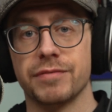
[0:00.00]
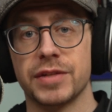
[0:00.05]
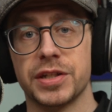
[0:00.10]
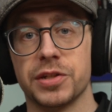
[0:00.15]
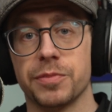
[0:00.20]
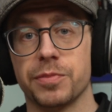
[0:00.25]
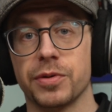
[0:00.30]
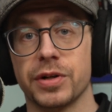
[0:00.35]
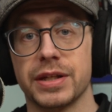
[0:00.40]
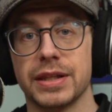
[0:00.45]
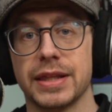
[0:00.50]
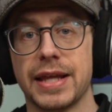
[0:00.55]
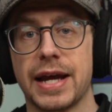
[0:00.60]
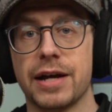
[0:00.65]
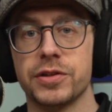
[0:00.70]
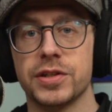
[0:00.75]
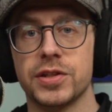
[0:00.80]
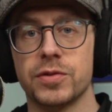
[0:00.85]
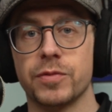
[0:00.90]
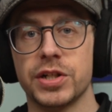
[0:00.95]
These are pretty
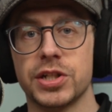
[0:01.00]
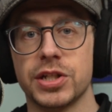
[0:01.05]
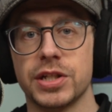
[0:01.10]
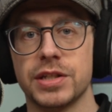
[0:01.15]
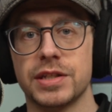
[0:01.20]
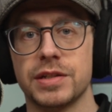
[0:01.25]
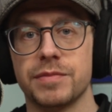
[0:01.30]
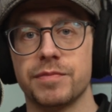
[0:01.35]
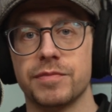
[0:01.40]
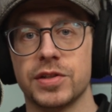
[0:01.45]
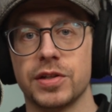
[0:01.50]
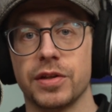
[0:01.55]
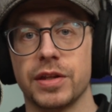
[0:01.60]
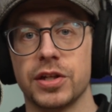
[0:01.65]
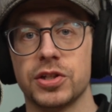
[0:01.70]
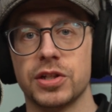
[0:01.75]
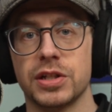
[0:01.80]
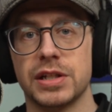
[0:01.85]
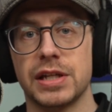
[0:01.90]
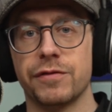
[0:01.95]
loud switches, so they
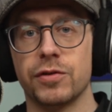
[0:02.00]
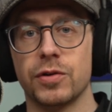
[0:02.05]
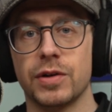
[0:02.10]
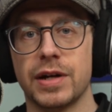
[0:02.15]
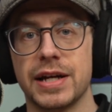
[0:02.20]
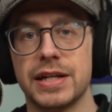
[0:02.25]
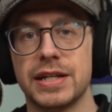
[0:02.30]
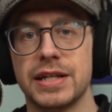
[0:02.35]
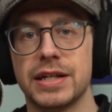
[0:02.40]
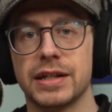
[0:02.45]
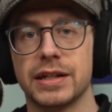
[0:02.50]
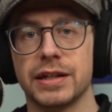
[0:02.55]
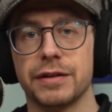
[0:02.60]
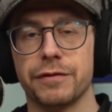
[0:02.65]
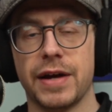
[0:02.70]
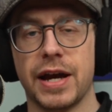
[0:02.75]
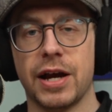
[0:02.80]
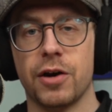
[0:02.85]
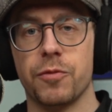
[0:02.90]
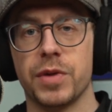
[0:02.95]
should give you an idea
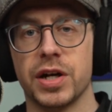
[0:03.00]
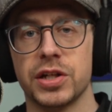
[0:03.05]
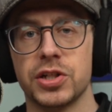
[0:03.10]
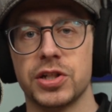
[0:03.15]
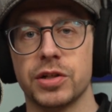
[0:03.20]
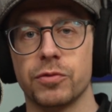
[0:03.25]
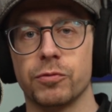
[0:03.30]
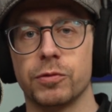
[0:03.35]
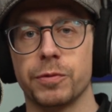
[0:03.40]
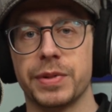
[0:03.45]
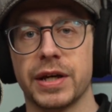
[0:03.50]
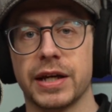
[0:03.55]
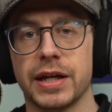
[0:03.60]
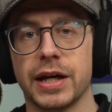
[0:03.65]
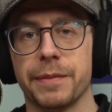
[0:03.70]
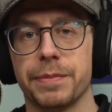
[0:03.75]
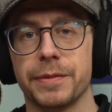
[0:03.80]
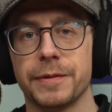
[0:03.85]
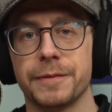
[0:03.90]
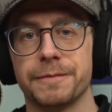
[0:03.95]
of how much it will pick
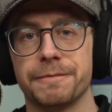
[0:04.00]
up.